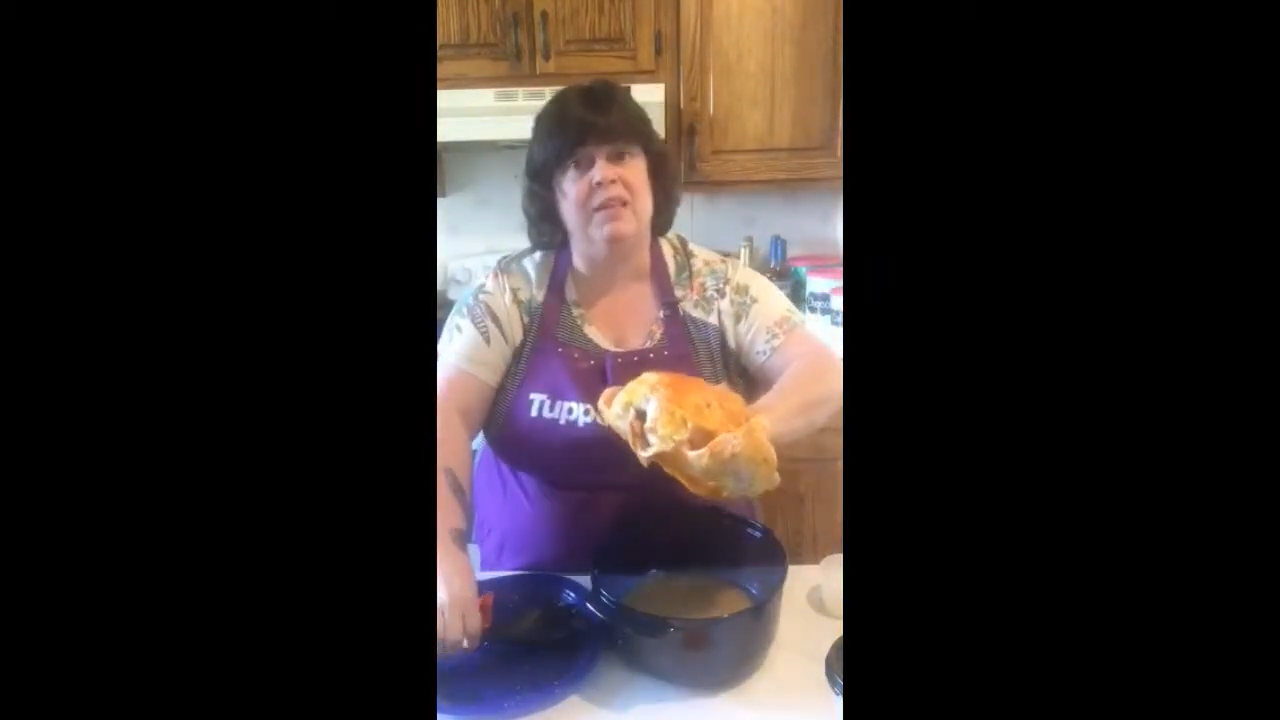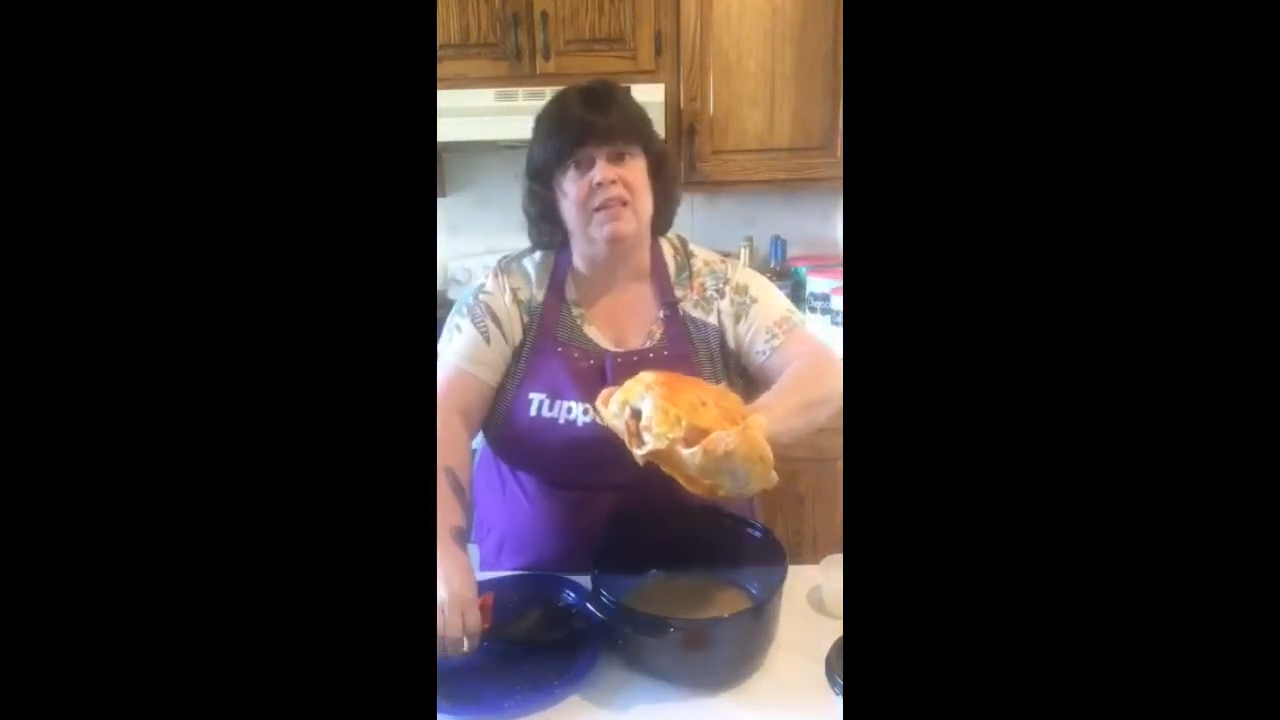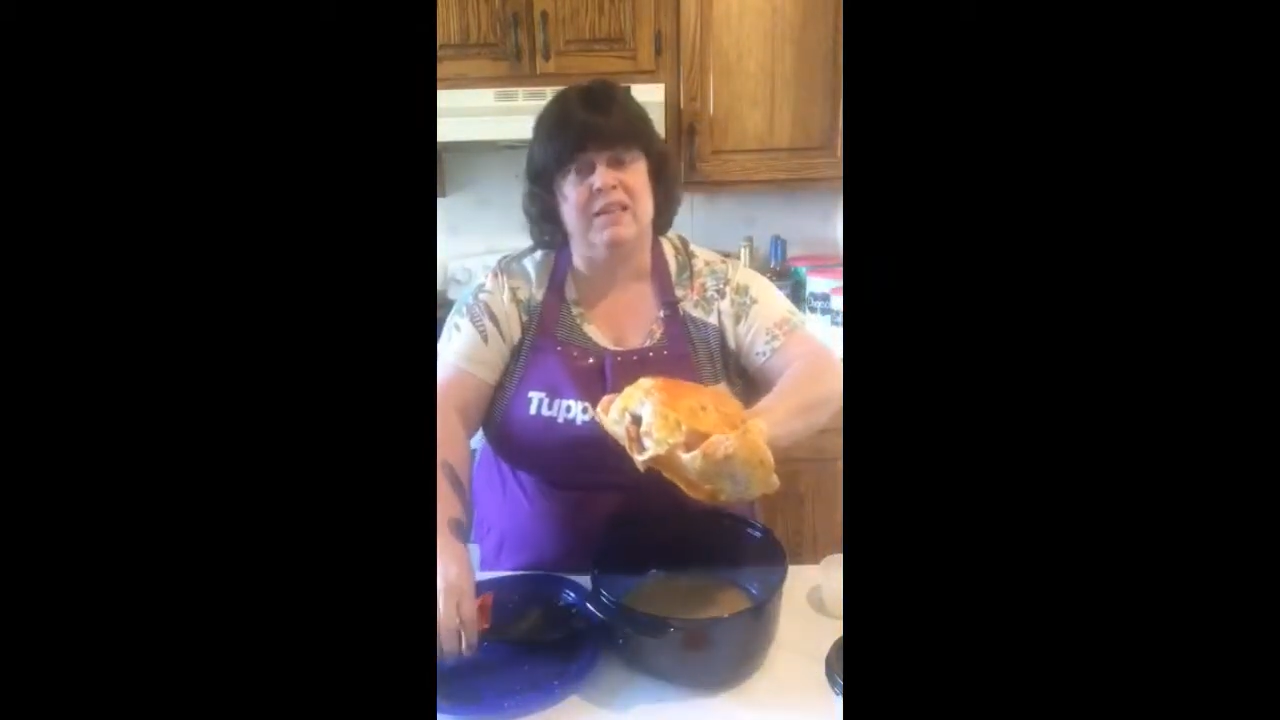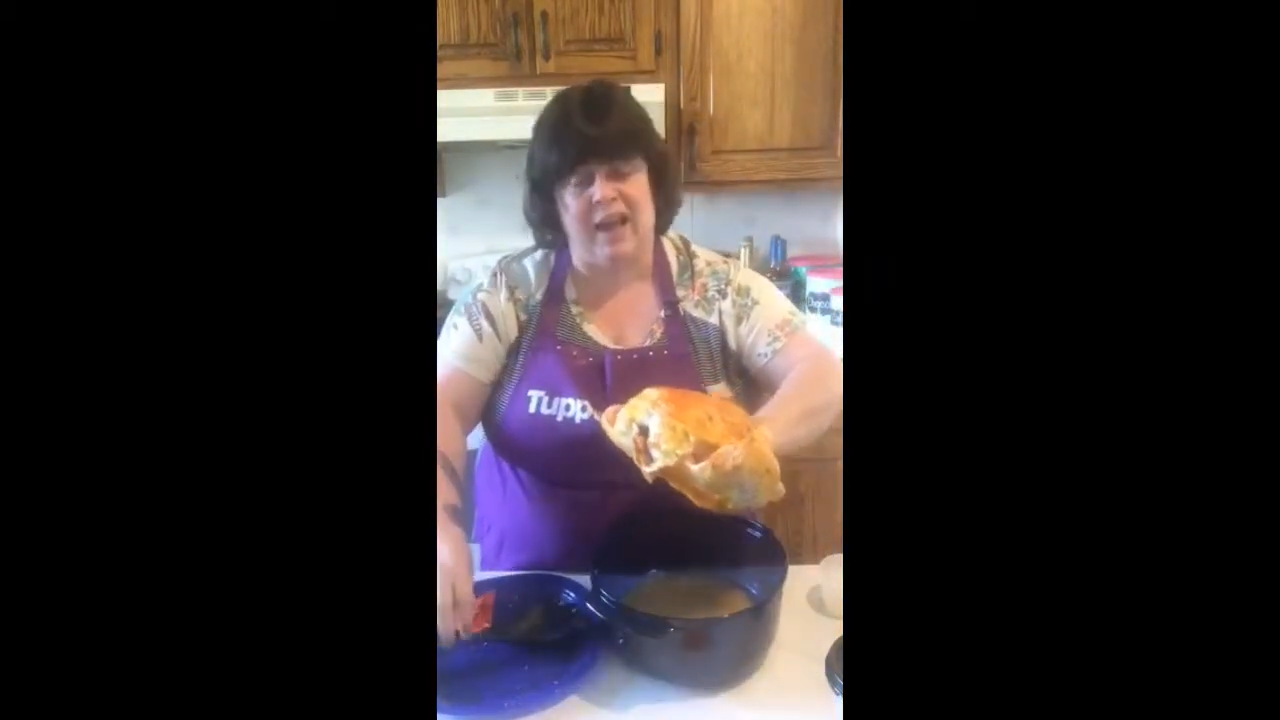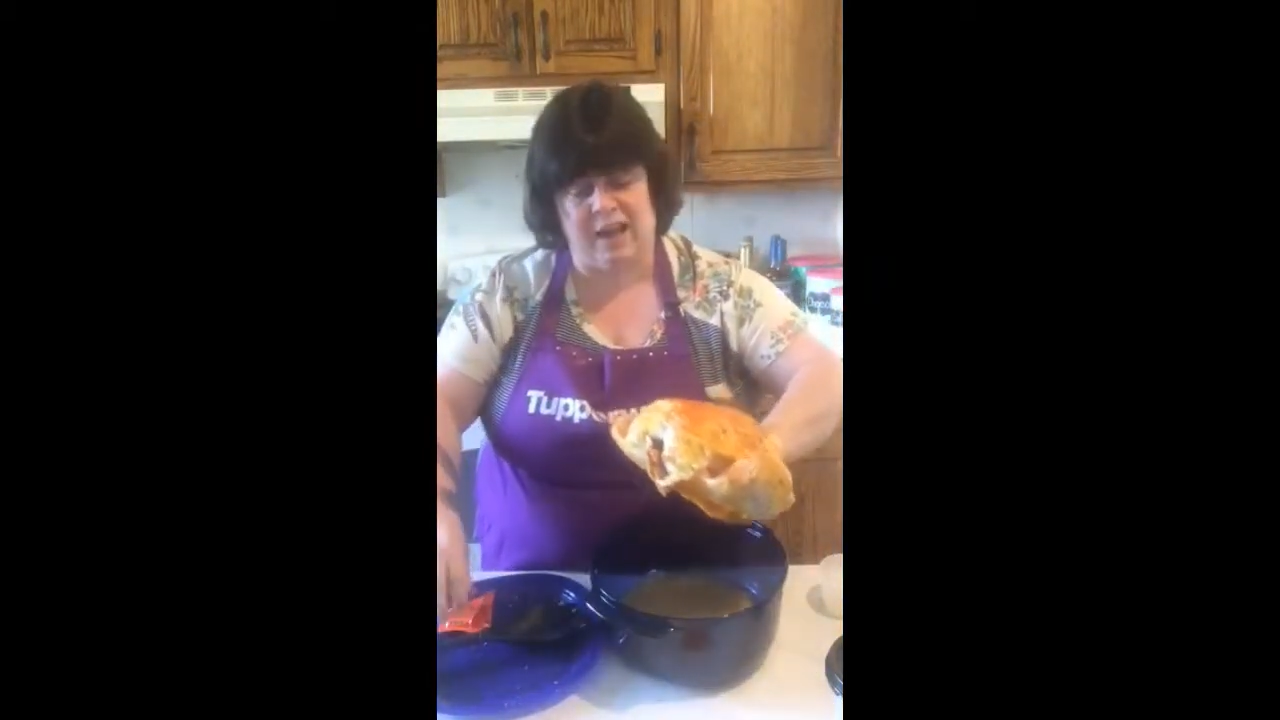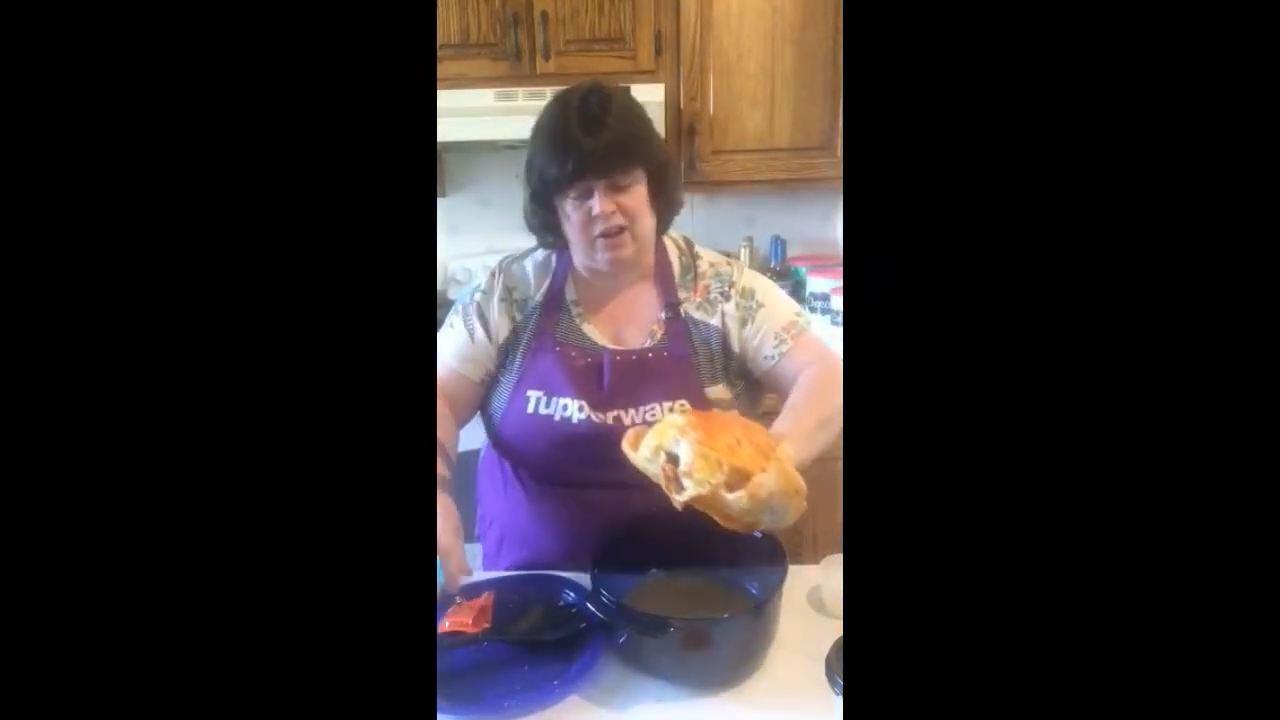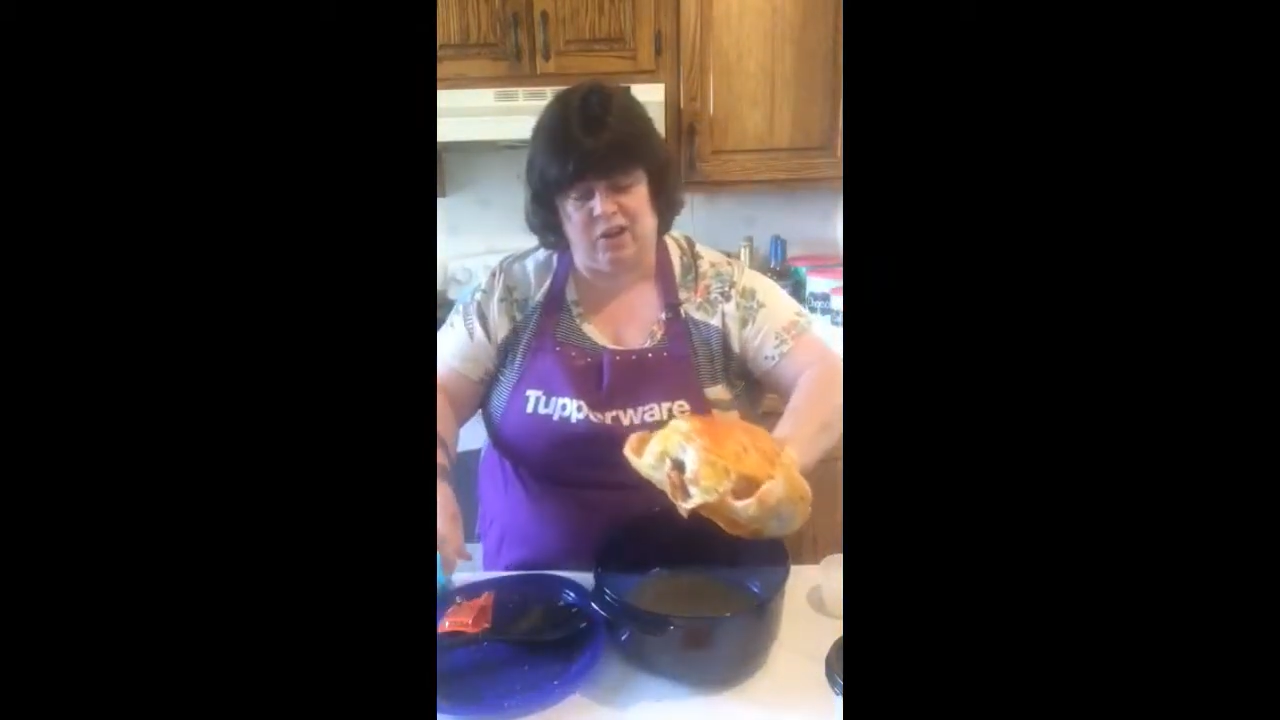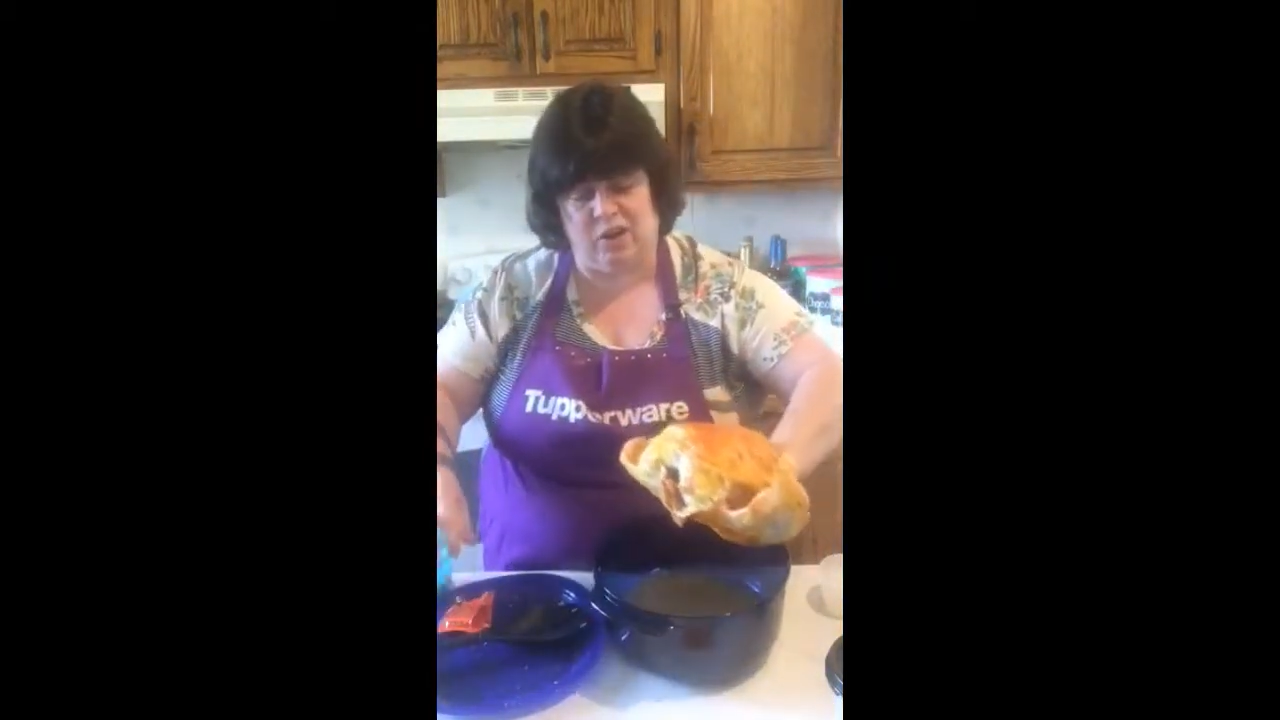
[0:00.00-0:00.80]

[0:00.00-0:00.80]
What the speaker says: stack